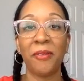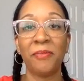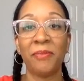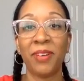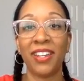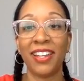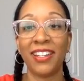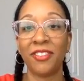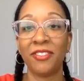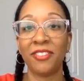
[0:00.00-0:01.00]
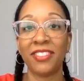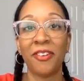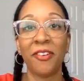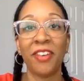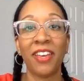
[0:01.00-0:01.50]
But I don't.
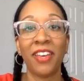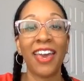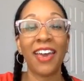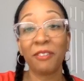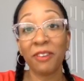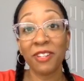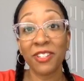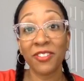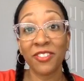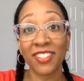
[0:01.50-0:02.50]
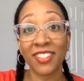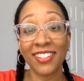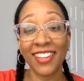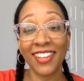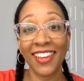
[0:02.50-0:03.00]
So have a great rest of your
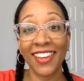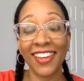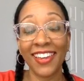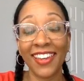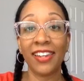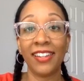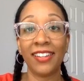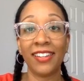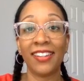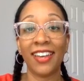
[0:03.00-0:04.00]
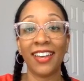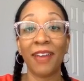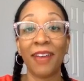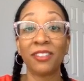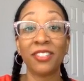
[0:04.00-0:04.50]
Sunday, and I
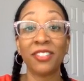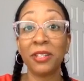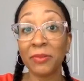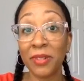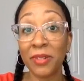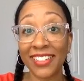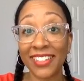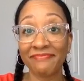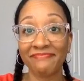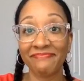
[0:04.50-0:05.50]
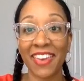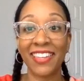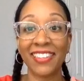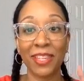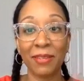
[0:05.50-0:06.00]
will see you next week at
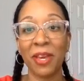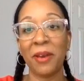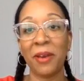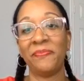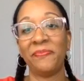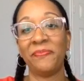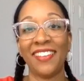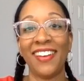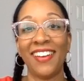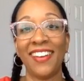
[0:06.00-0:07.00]
the same time. All right.